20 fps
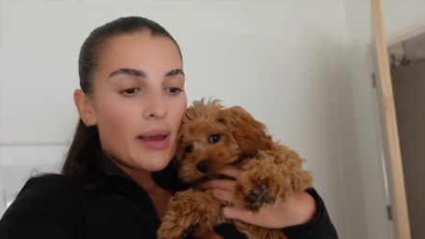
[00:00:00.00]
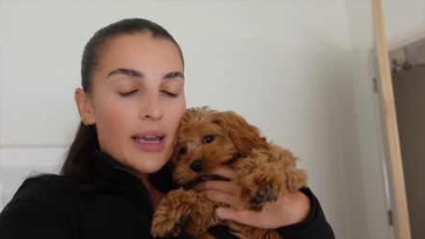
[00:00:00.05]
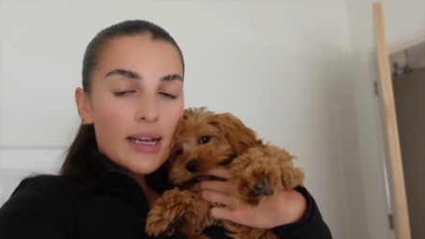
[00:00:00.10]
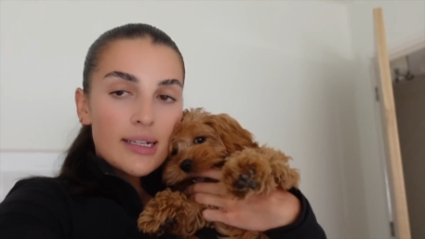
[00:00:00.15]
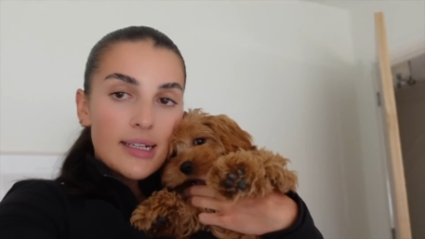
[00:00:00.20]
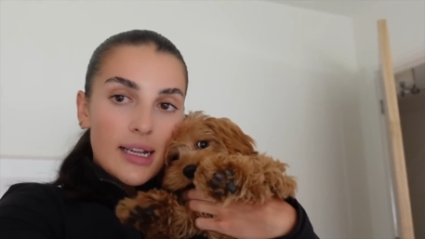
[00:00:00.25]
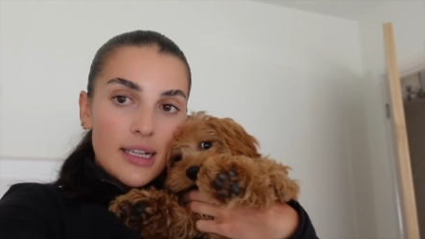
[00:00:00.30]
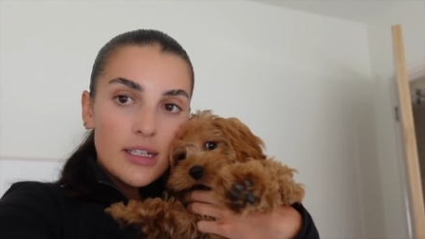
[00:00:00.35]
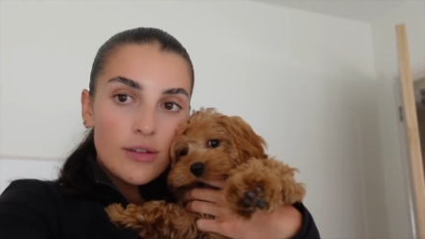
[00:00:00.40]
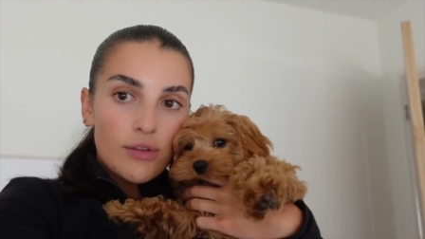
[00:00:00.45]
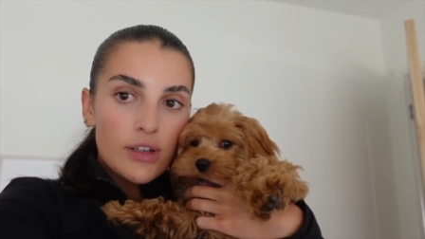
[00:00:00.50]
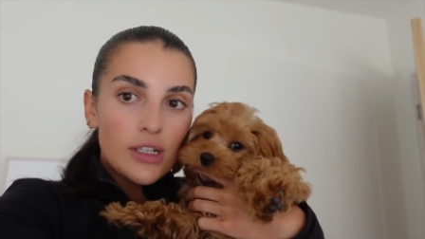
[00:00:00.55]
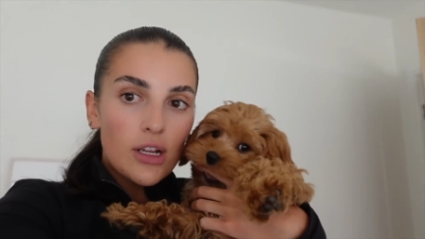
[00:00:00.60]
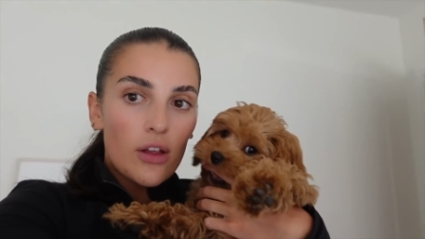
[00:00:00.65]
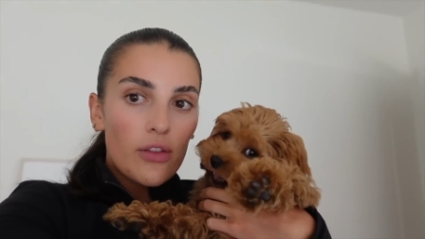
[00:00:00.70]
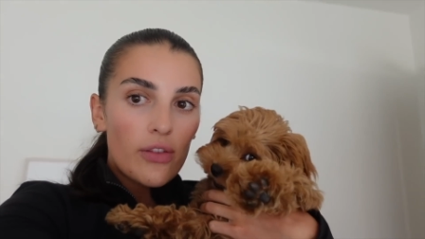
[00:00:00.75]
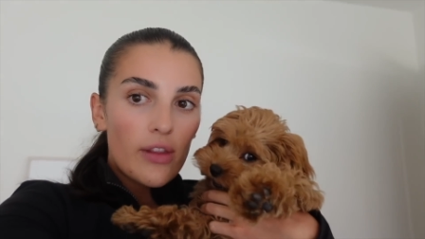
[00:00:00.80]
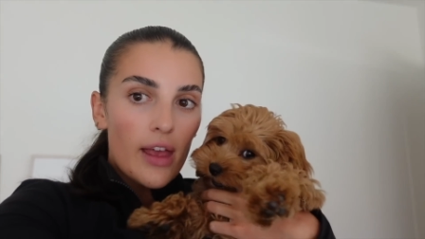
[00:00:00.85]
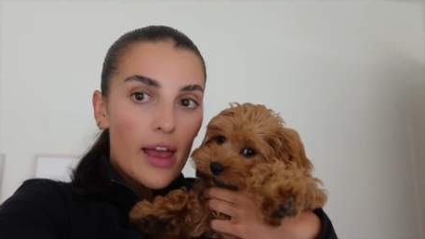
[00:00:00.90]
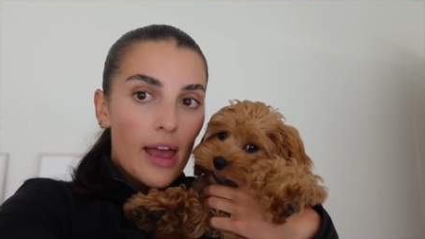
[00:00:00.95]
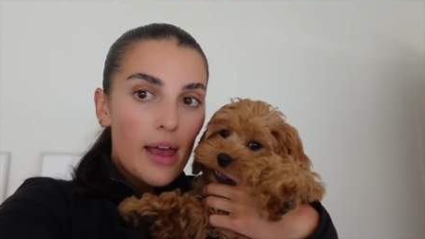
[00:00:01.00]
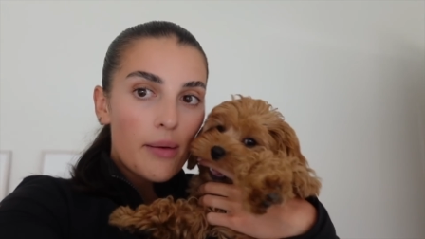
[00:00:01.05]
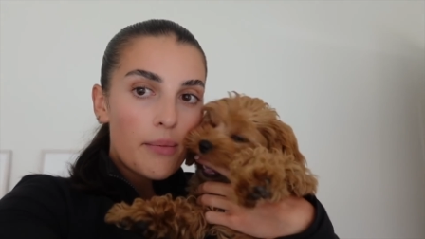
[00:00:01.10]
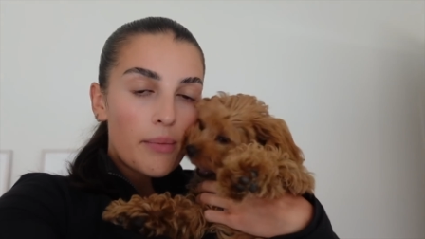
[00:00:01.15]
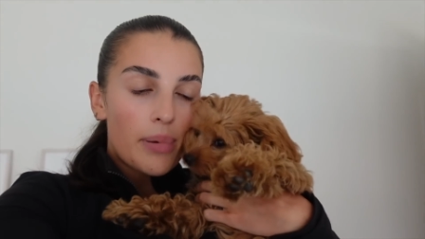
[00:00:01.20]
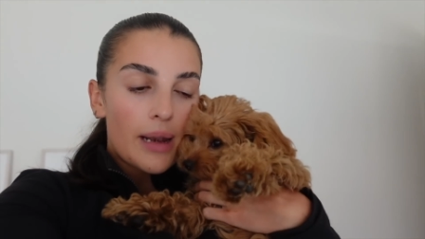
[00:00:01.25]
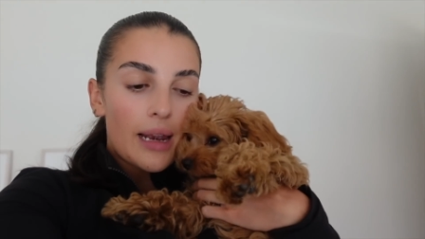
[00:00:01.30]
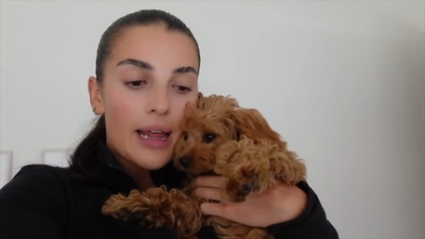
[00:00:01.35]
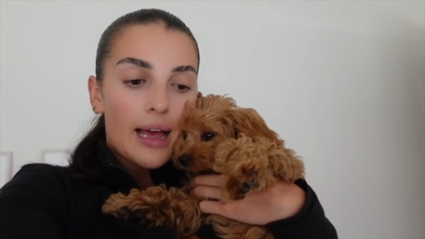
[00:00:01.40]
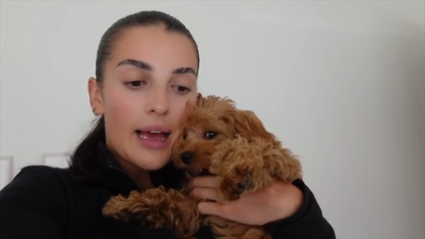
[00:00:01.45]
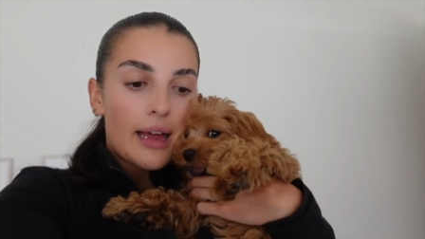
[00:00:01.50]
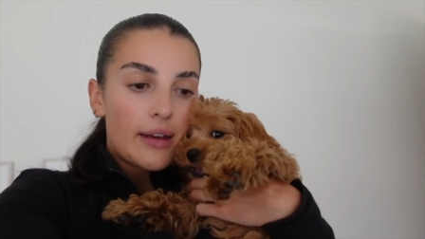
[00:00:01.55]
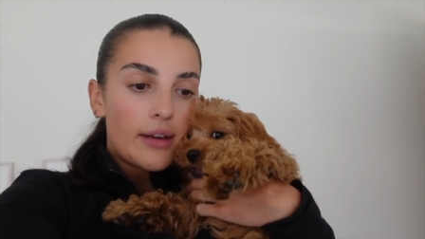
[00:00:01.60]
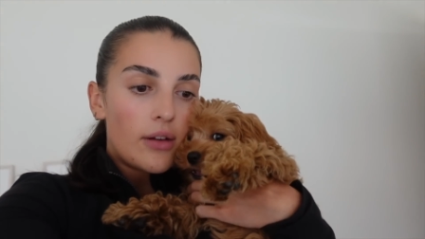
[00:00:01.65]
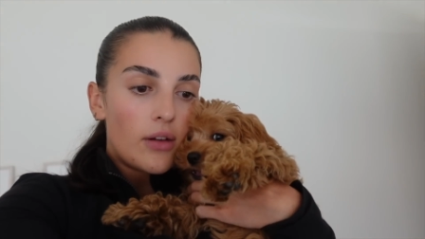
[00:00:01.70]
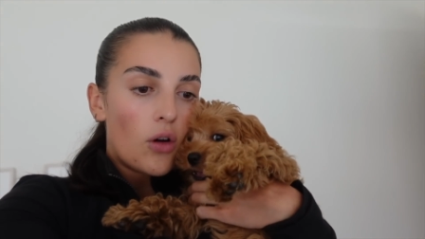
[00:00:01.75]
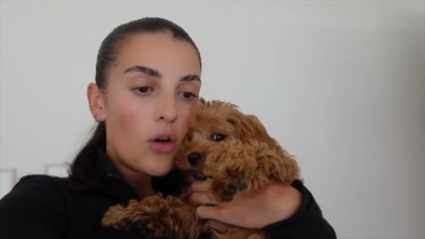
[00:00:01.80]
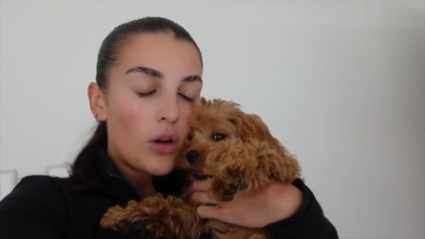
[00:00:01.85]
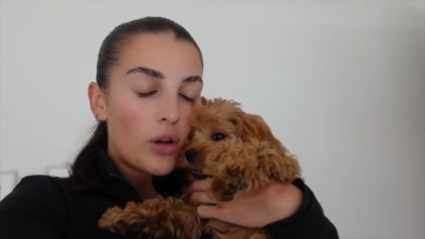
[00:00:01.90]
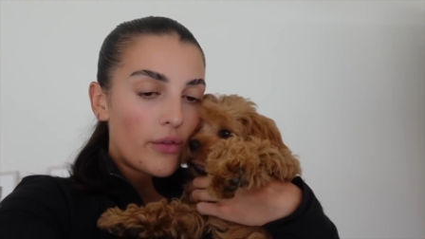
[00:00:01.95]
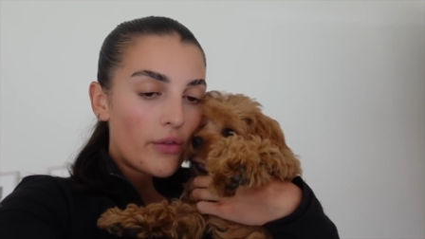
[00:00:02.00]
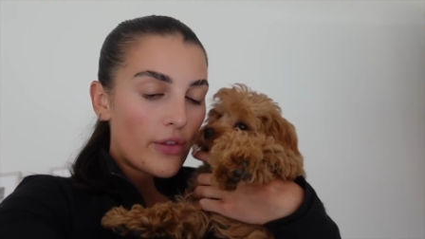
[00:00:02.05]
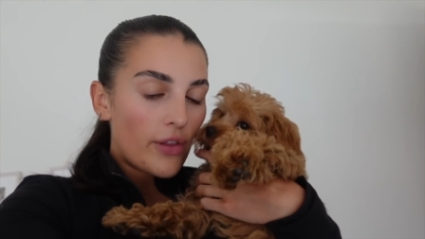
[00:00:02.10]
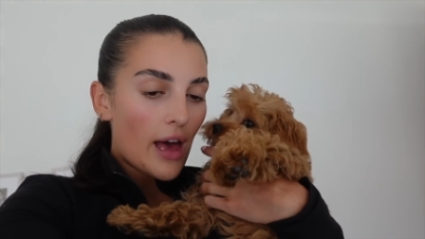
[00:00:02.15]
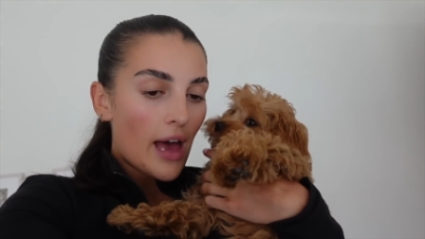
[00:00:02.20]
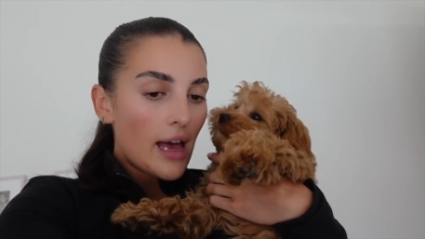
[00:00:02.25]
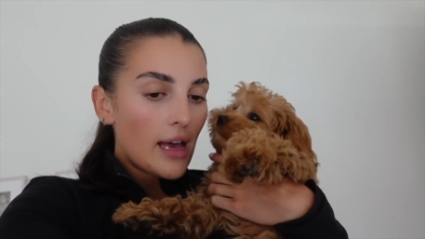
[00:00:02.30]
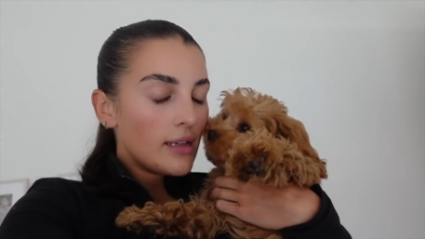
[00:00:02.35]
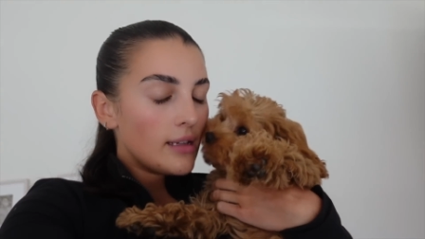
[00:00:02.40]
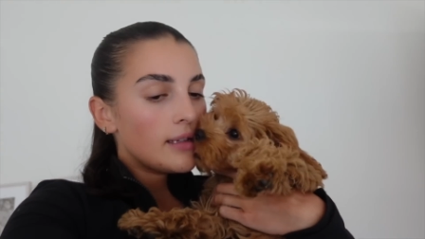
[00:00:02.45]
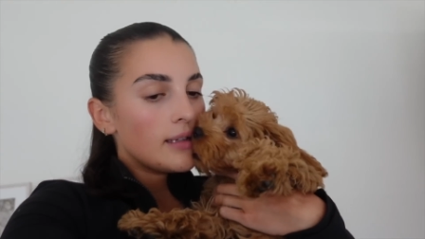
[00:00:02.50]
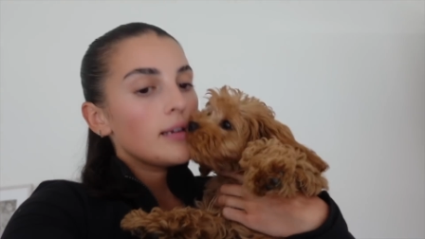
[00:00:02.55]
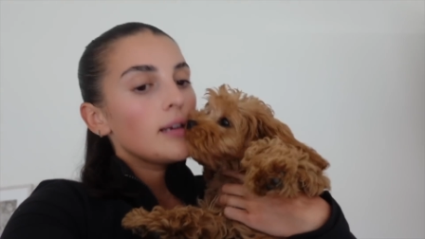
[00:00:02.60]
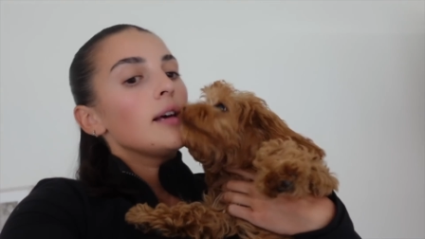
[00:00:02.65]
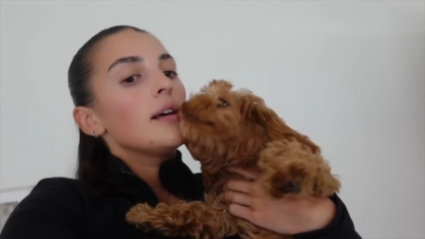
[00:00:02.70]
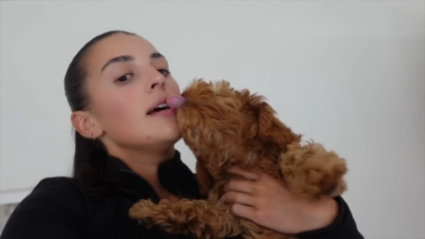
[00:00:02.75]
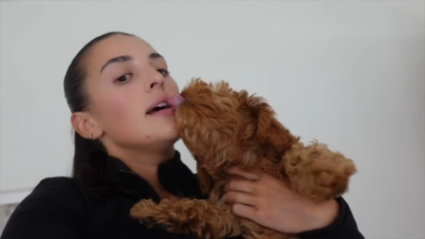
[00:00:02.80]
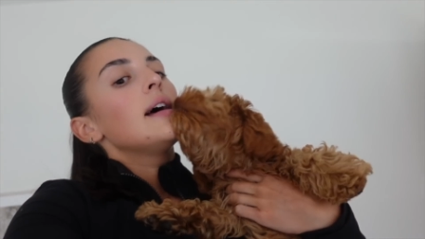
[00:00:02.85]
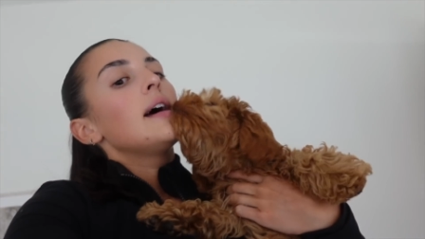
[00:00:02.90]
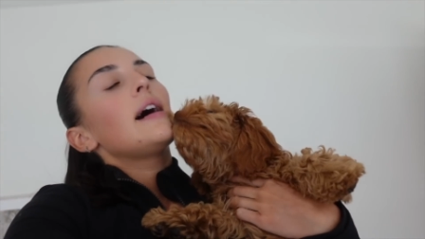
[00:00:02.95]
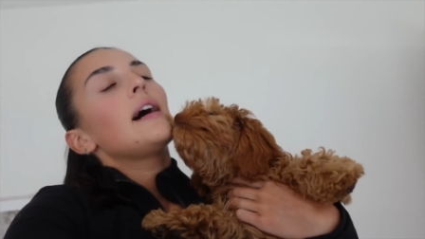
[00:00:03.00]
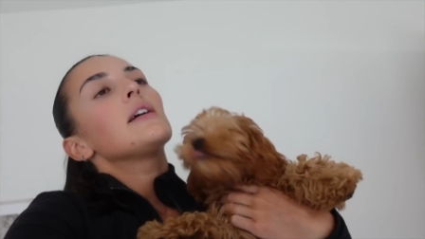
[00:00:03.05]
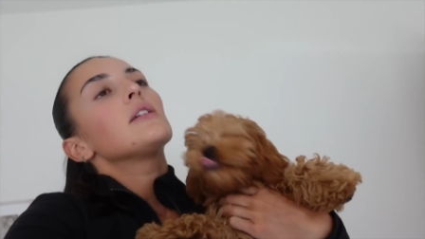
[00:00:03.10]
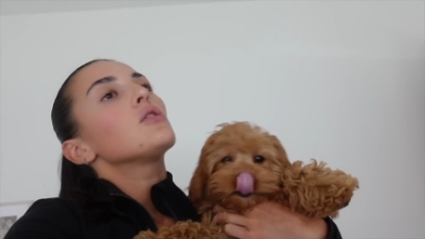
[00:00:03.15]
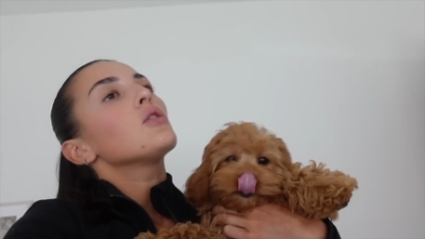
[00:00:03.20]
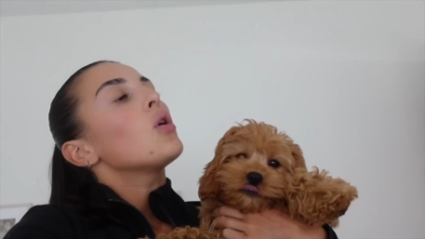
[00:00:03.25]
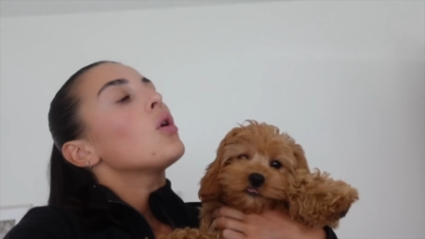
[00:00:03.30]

accessories on there and plan all of that and